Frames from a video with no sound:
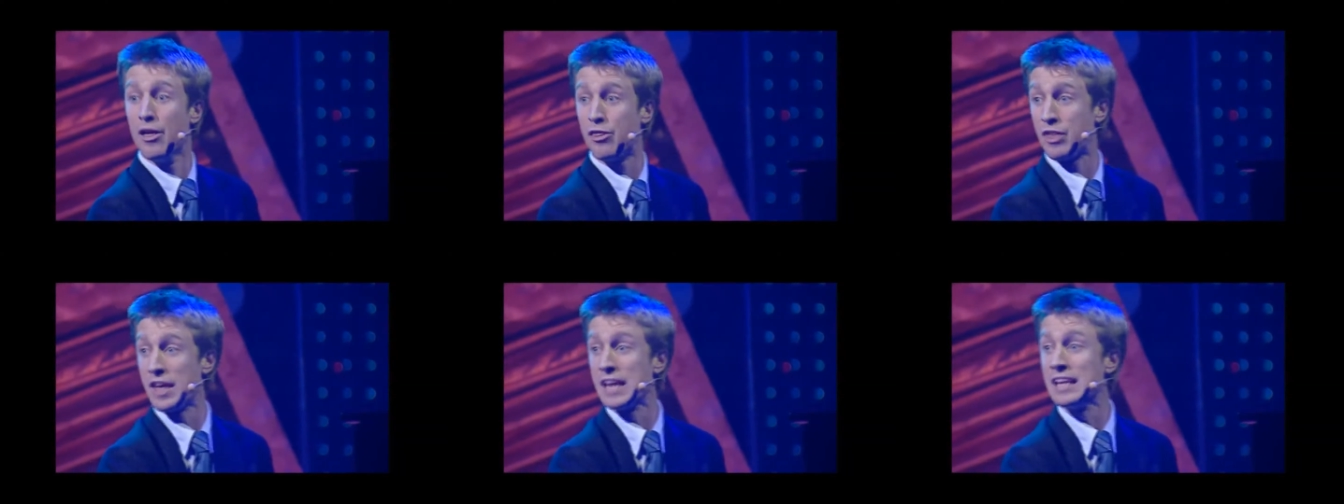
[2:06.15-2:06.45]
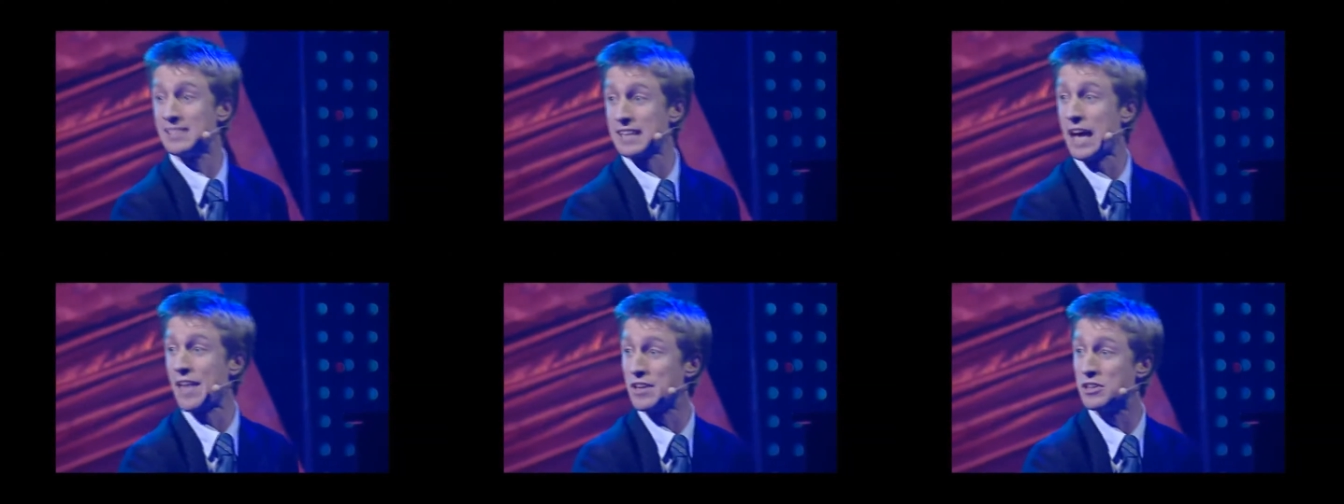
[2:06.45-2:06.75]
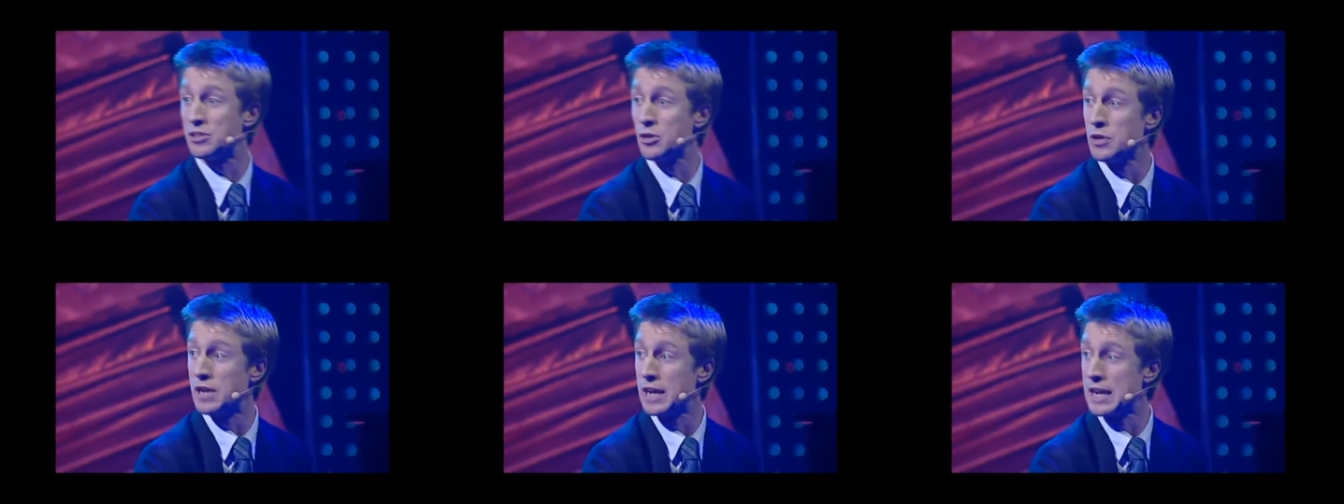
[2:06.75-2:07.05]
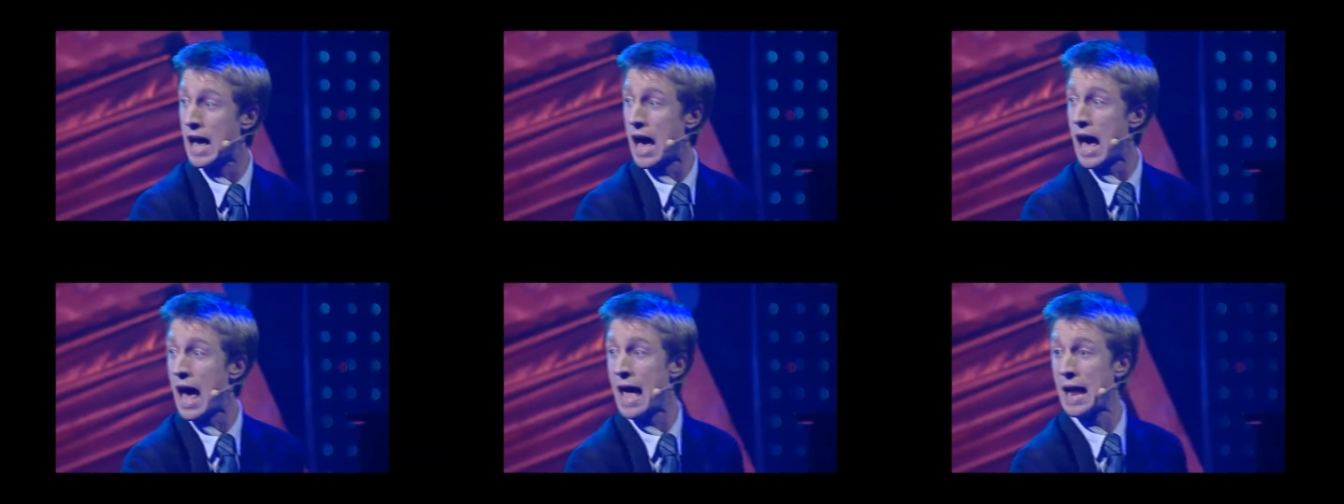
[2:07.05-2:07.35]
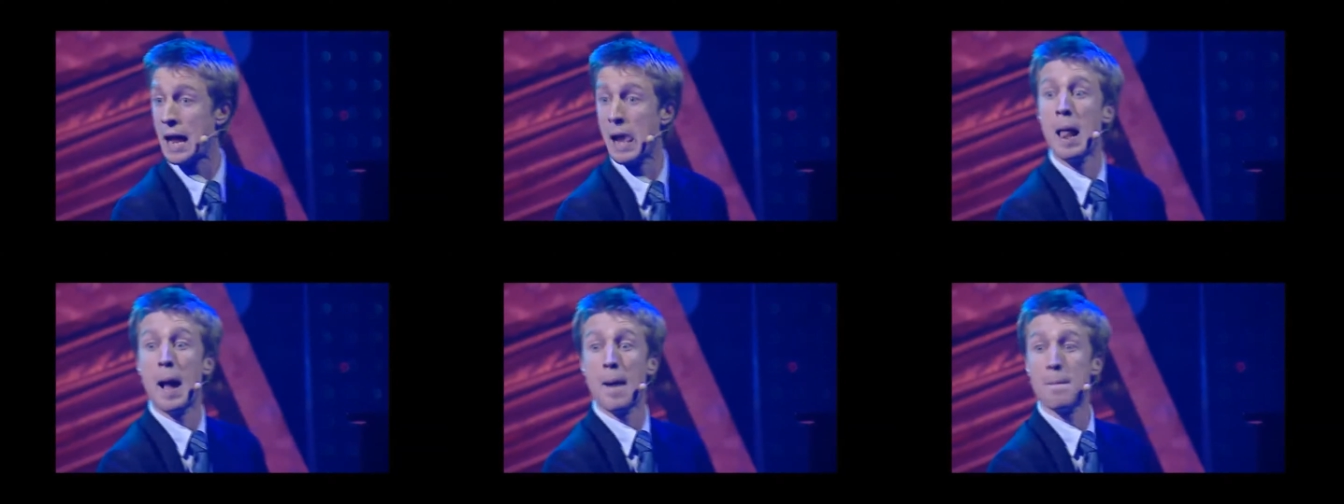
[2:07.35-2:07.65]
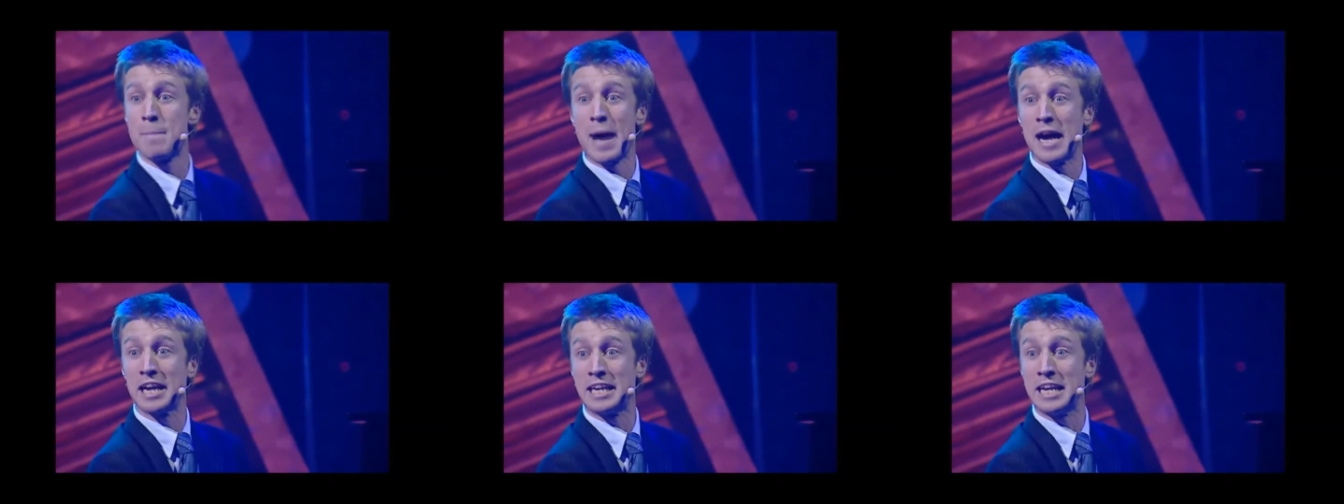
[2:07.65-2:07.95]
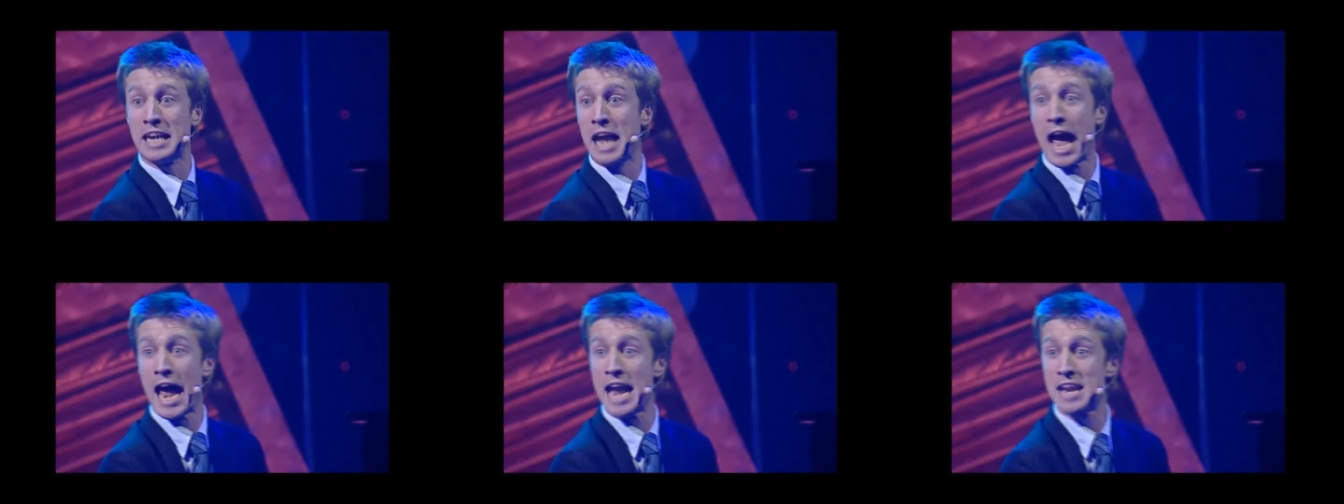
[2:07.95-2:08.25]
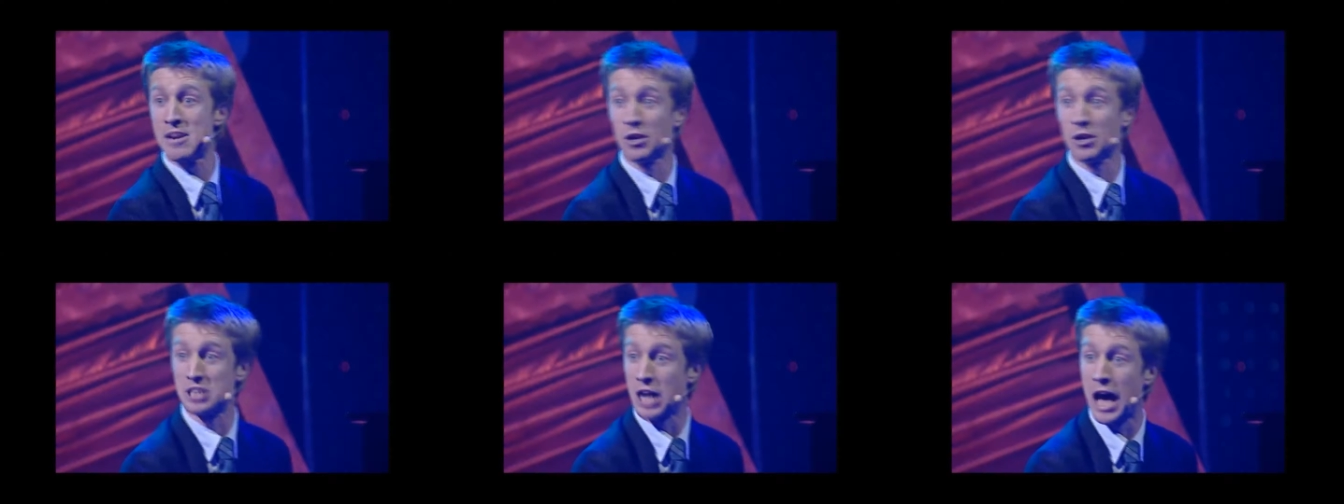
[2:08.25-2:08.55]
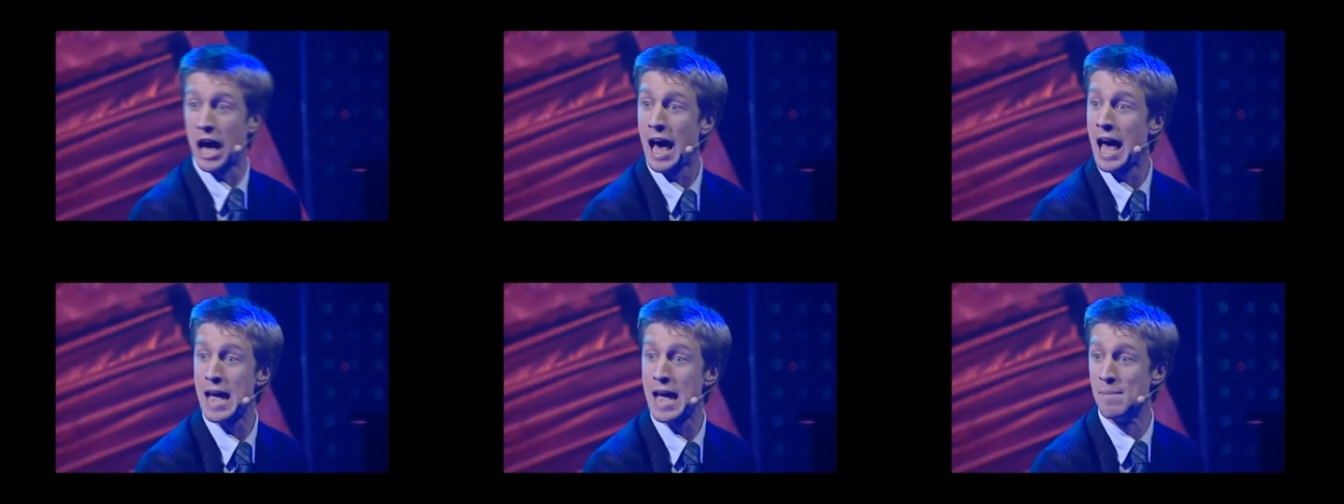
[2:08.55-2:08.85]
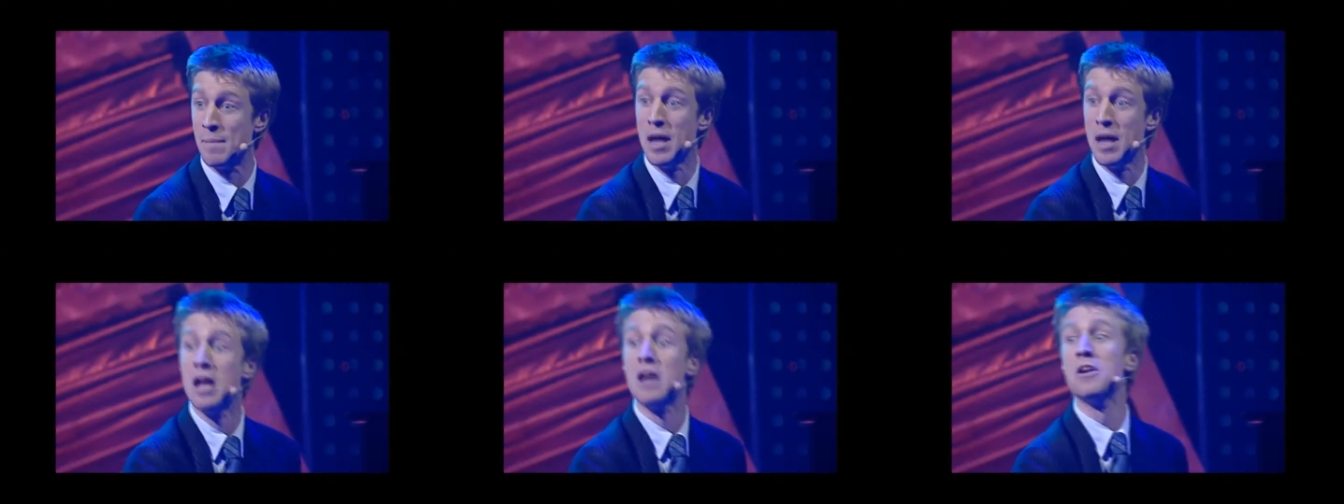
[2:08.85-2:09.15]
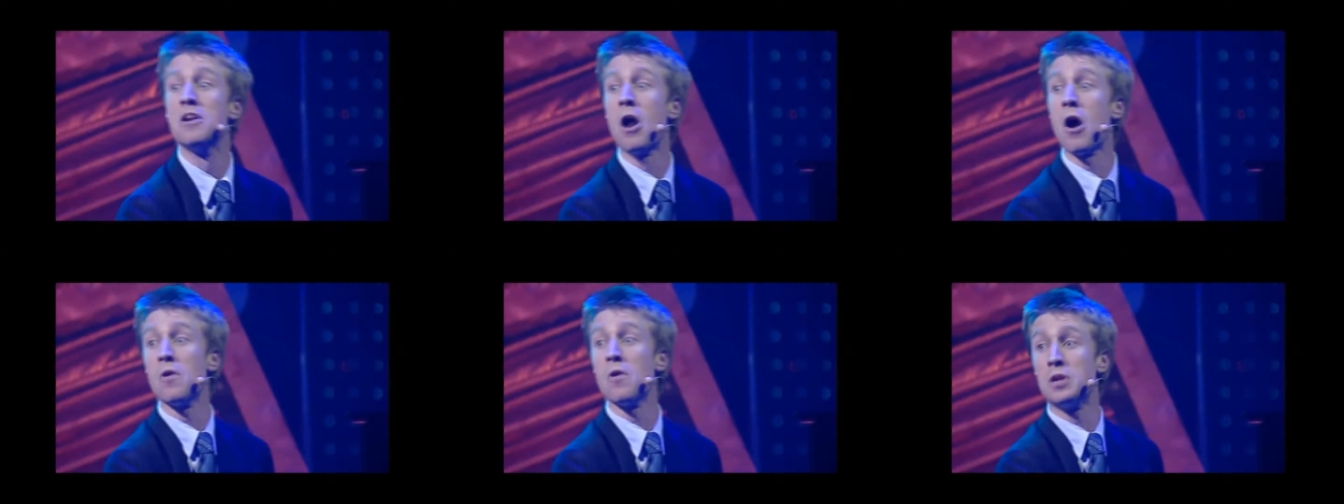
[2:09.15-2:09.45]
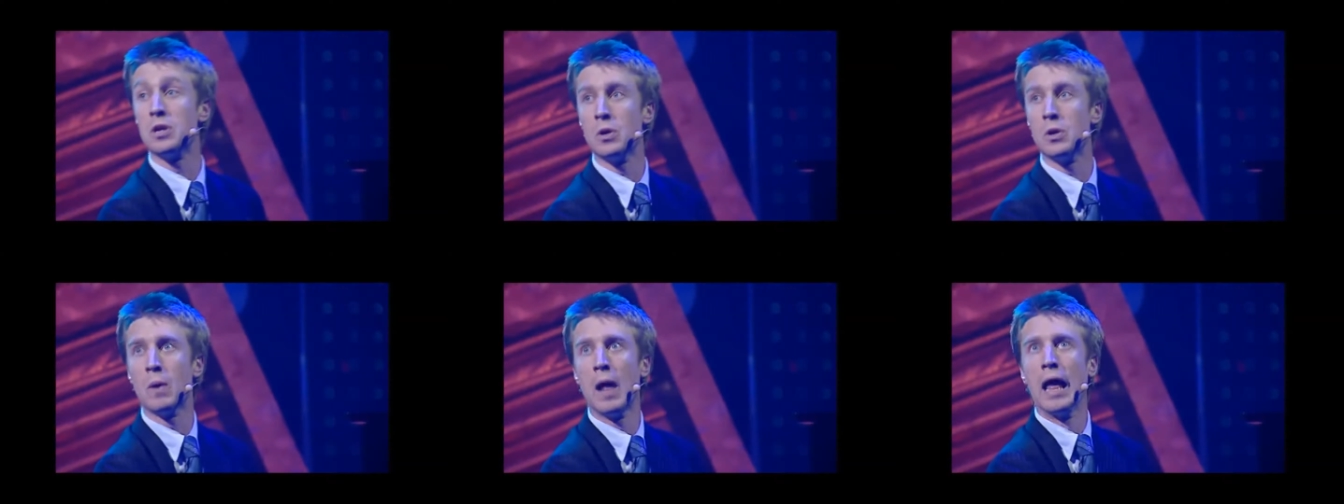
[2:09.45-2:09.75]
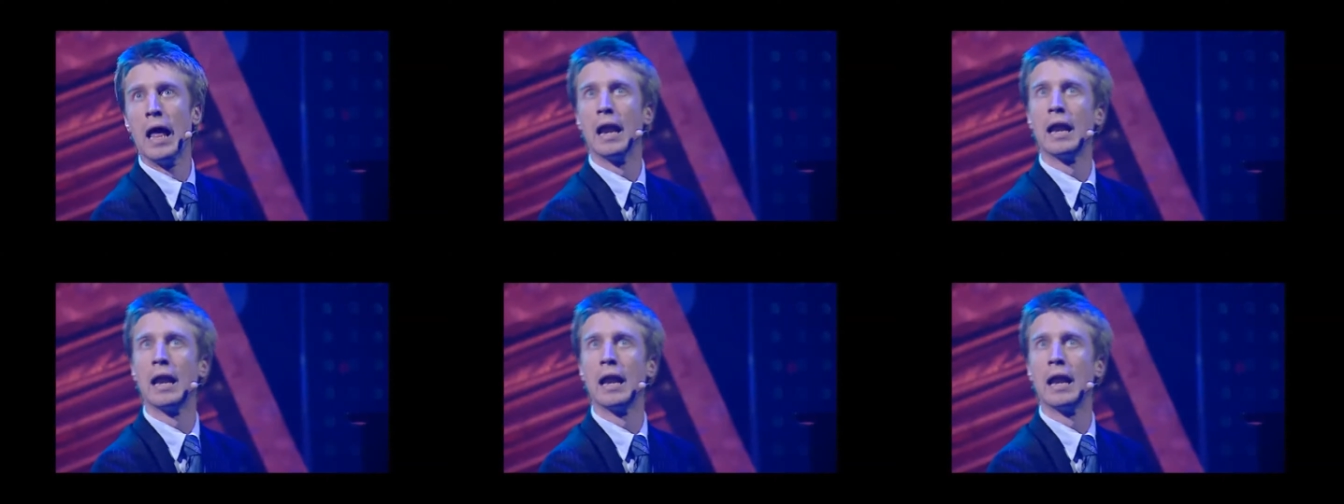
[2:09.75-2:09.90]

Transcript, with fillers: things other do could I, monkey a not I'm, know you,